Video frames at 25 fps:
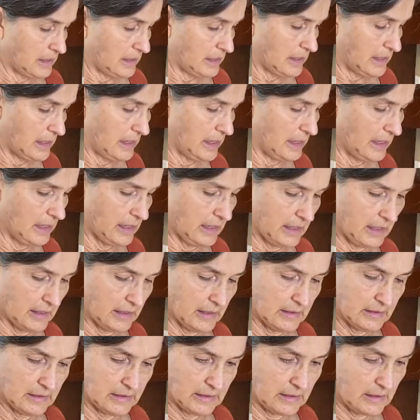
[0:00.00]

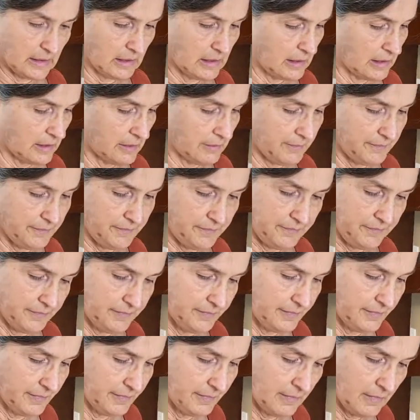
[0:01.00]
And
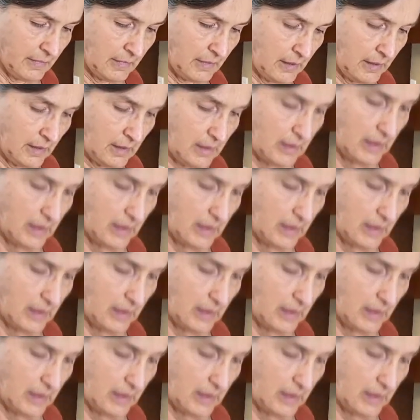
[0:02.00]
I